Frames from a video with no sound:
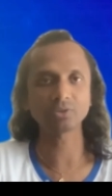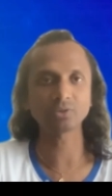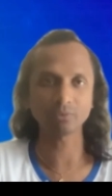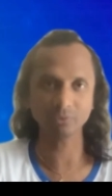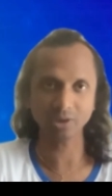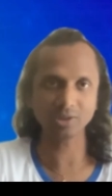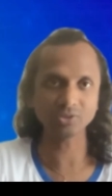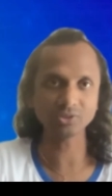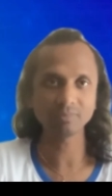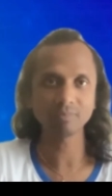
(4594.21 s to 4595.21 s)
to
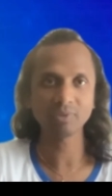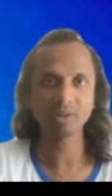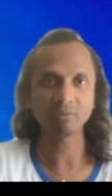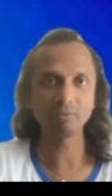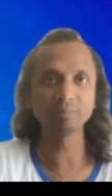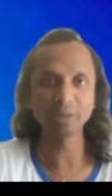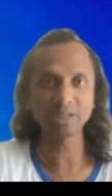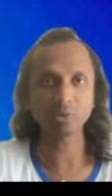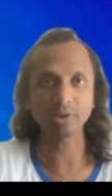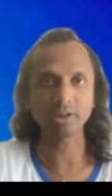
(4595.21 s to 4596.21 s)
France with
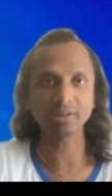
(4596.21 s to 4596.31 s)
Bitcoin.